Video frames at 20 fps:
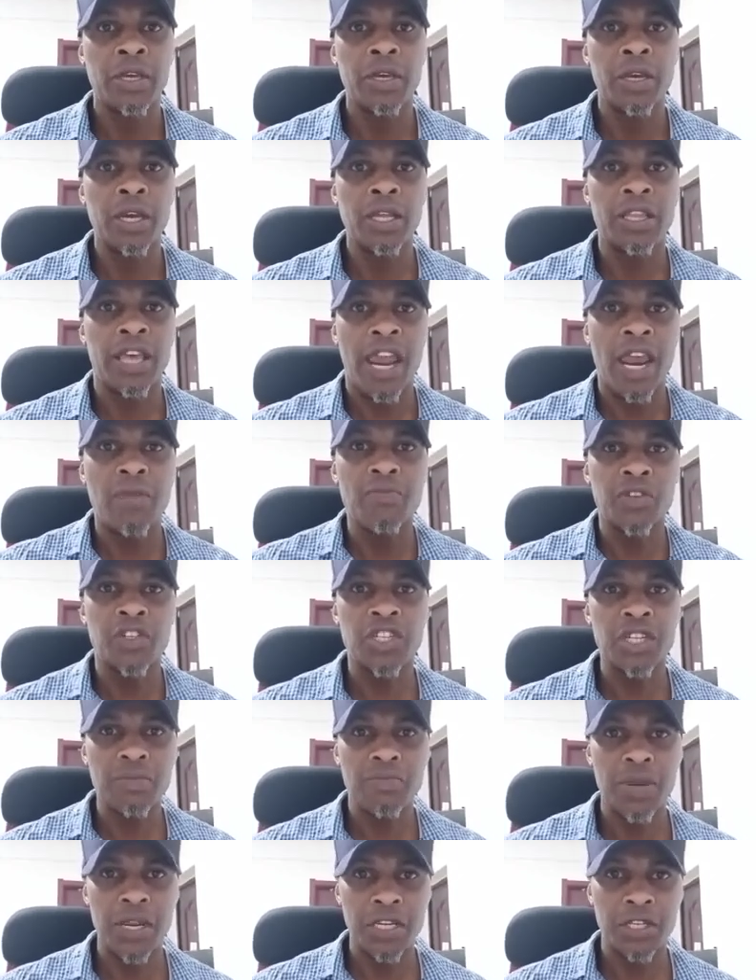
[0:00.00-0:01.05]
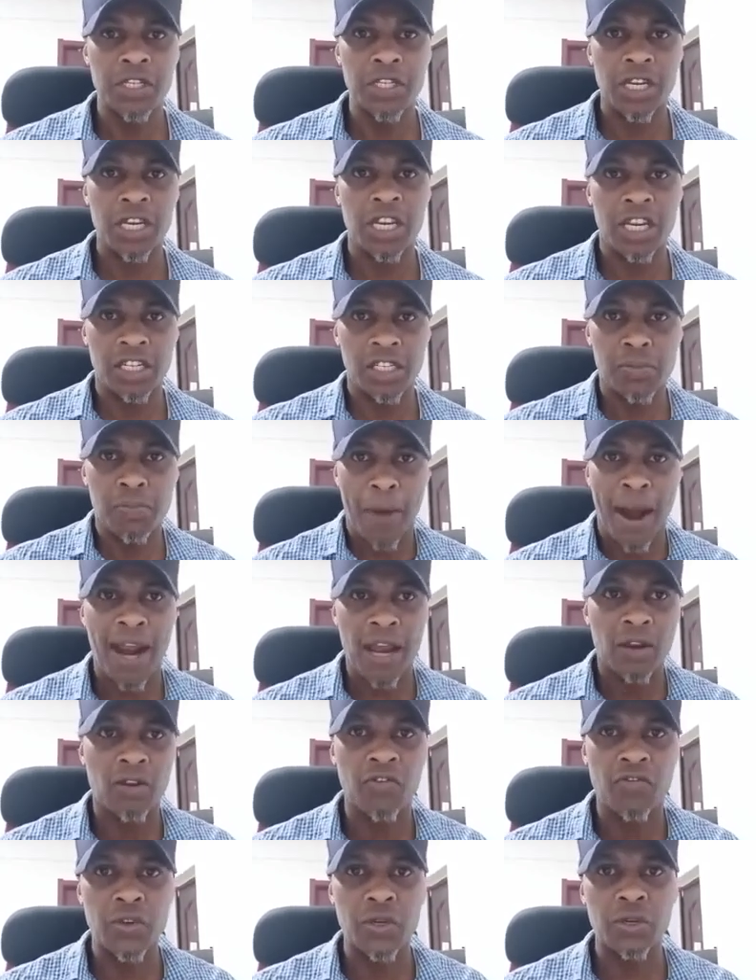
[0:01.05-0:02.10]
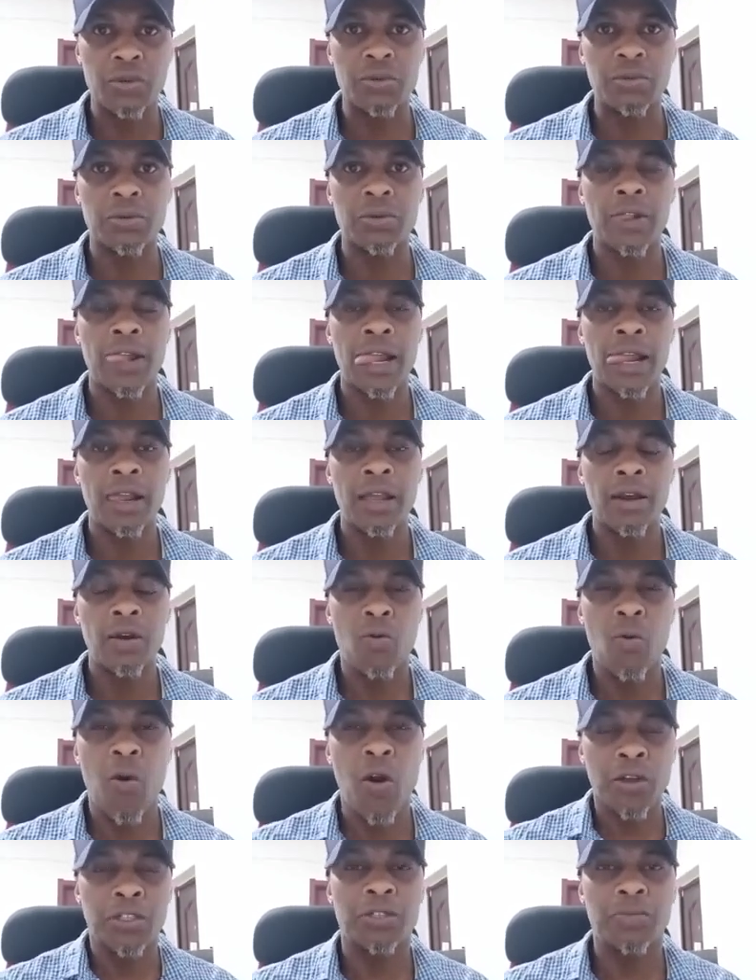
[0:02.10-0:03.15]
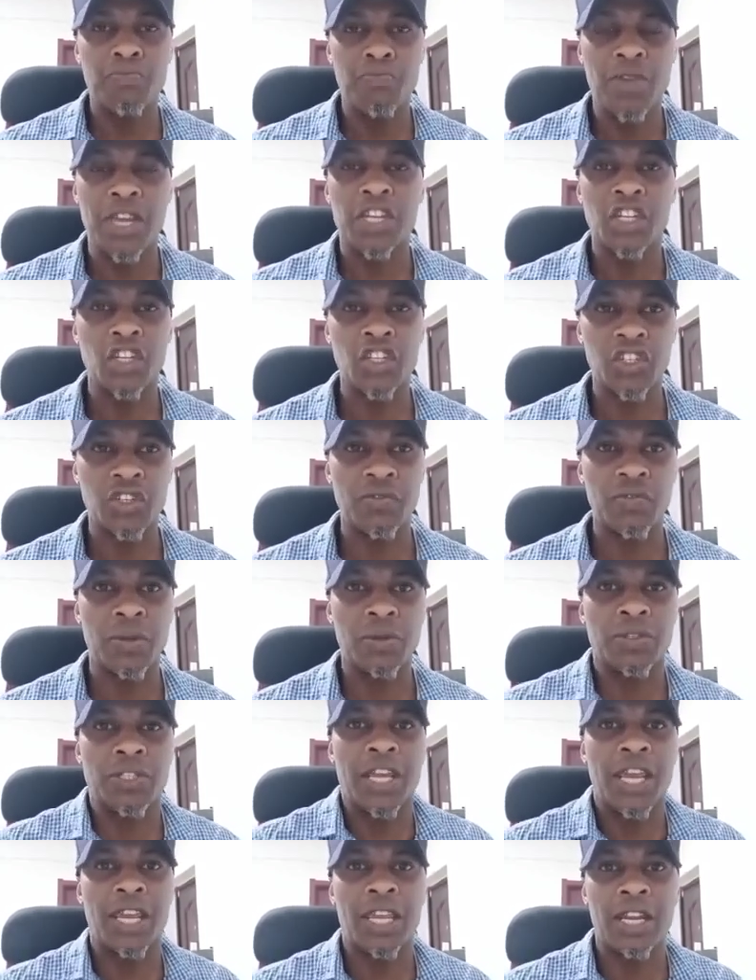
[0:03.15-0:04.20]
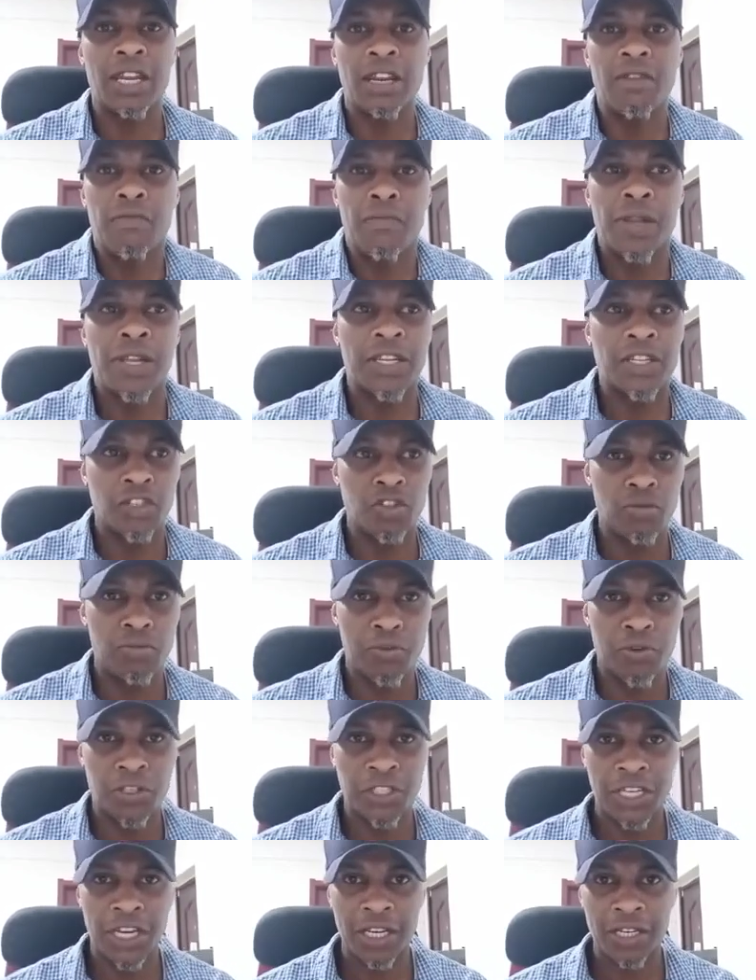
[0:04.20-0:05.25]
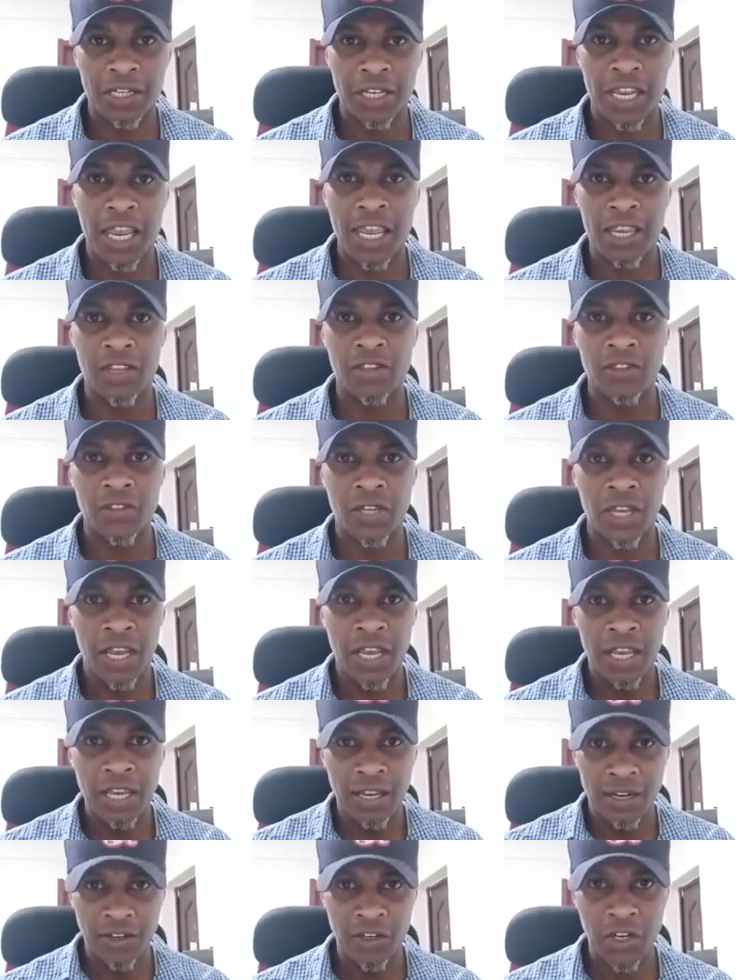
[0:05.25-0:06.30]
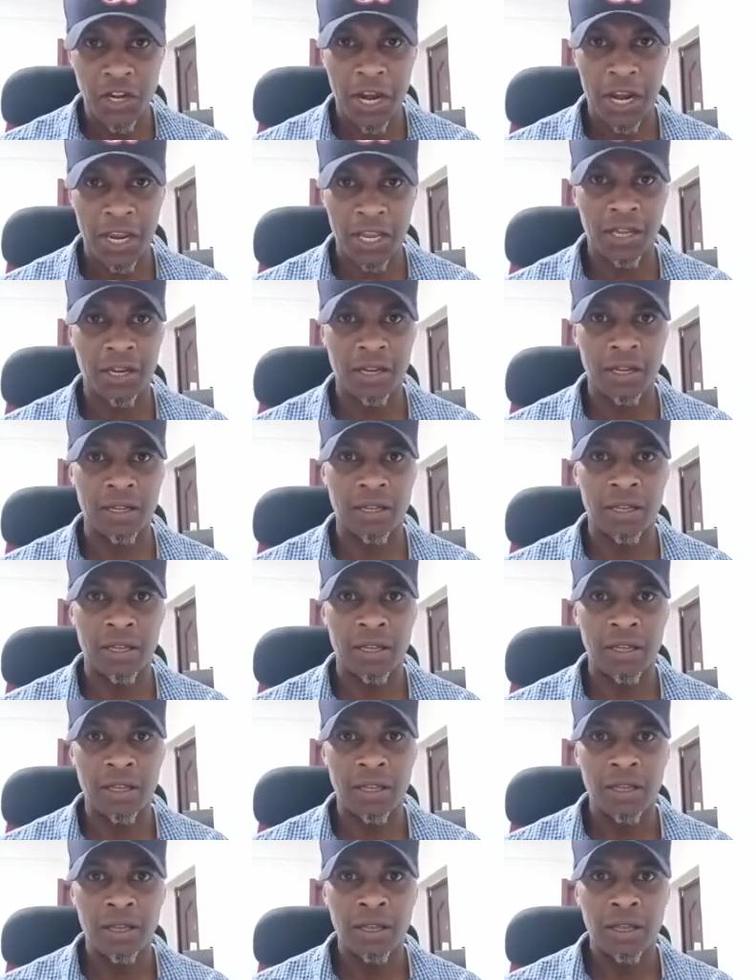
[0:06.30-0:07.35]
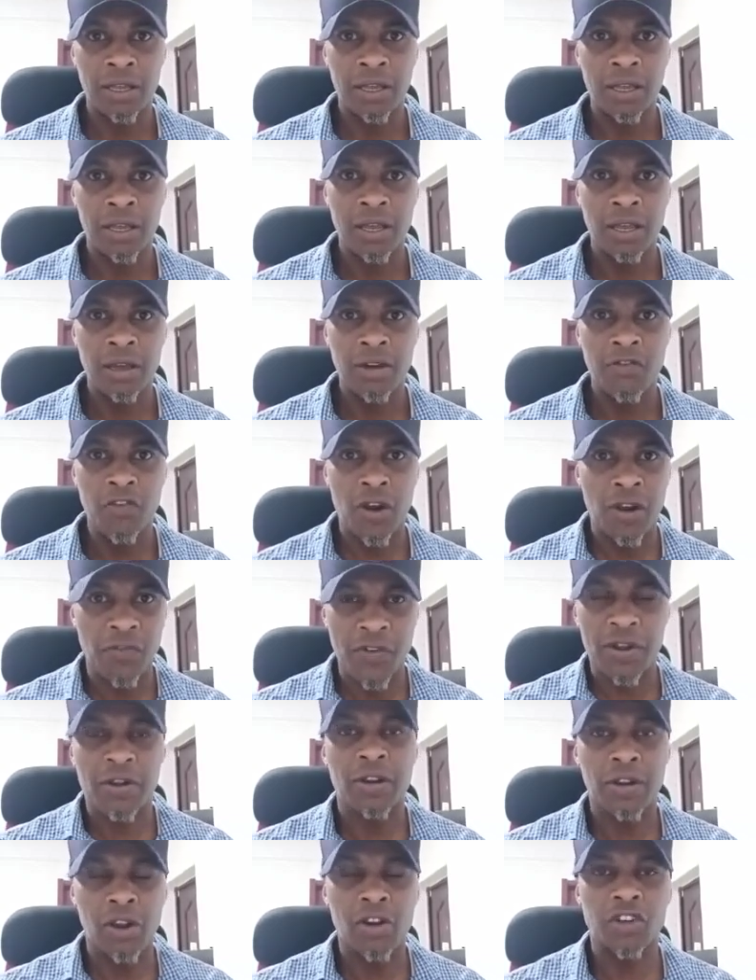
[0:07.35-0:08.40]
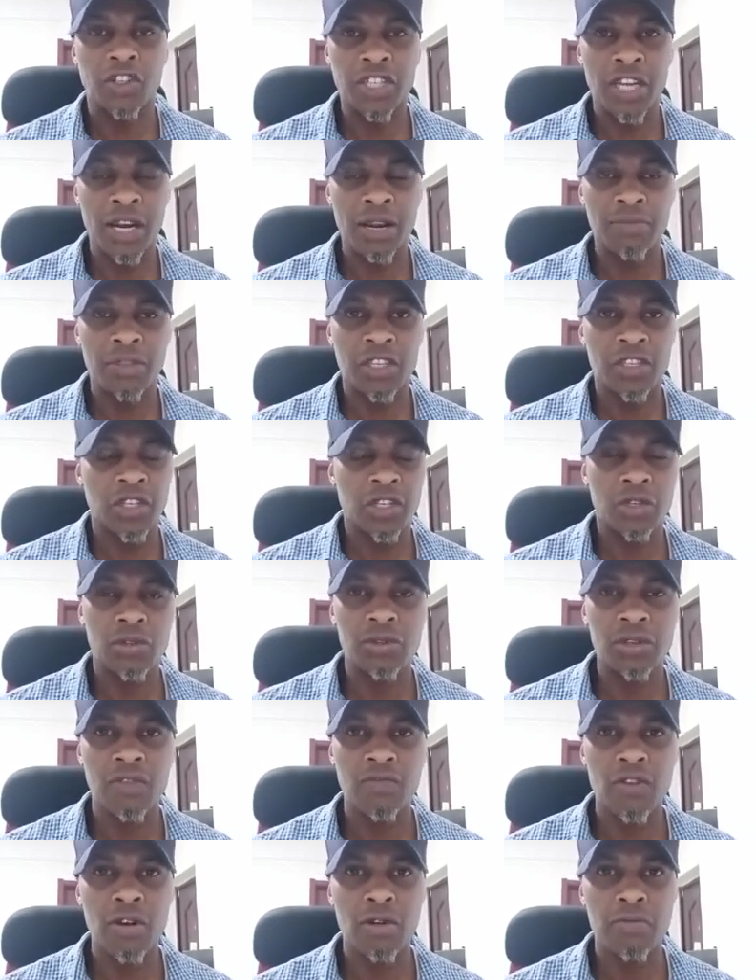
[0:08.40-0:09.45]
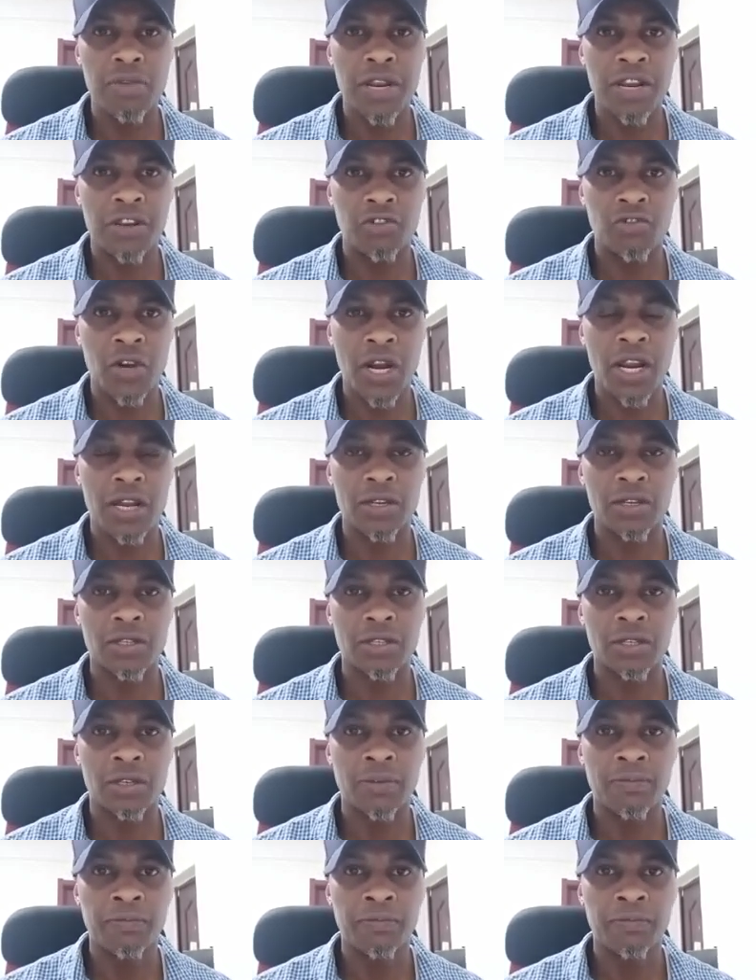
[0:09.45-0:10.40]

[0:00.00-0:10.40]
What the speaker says: And the embassy in Beijing is part of you. What measures have you taken in place to protect Kenyans in China? For a very long time, these issues have not been addressed.